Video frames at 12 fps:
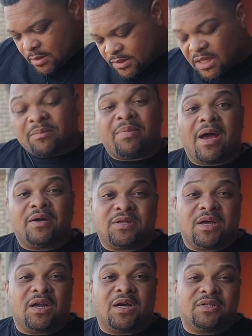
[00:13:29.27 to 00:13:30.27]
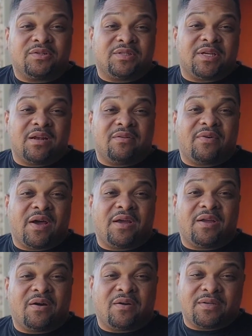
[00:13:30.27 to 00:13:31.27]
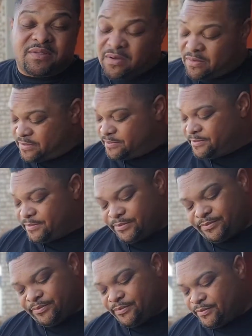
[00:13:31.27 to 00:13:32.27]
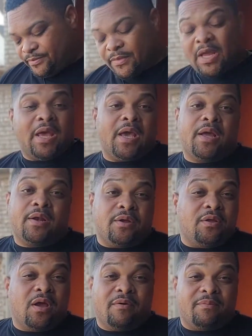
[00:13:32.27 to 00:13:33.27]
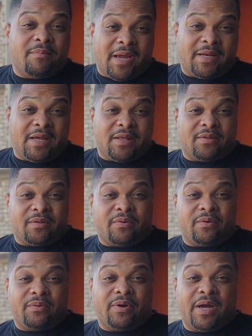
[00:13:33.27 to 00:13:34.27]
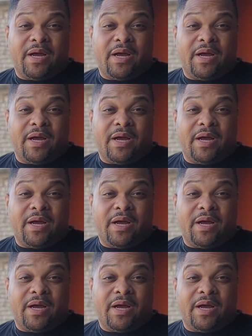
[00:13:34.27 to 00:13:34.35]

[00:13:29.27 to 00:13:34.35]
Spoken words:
10 pounds you get 175 yards. So do you ever make that throw?